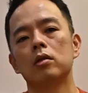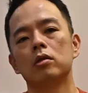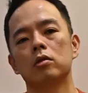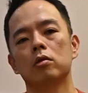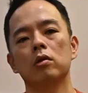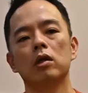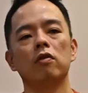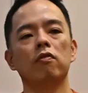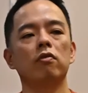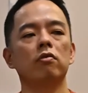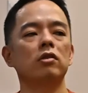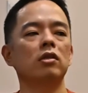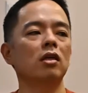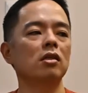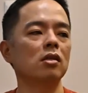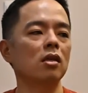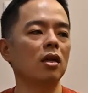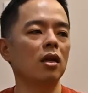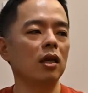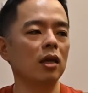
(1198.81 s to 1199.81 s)
So if you
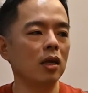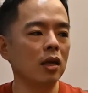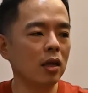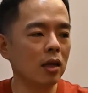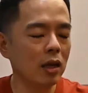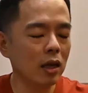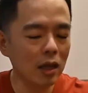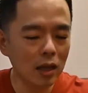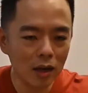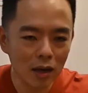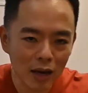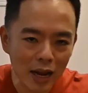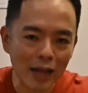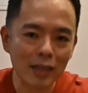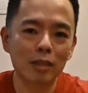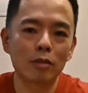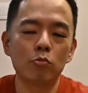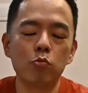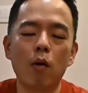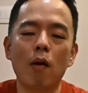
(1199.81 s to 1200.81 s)
just eat
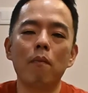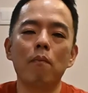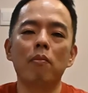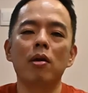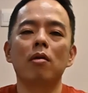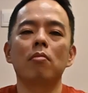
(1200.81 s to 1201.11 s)
less, one Big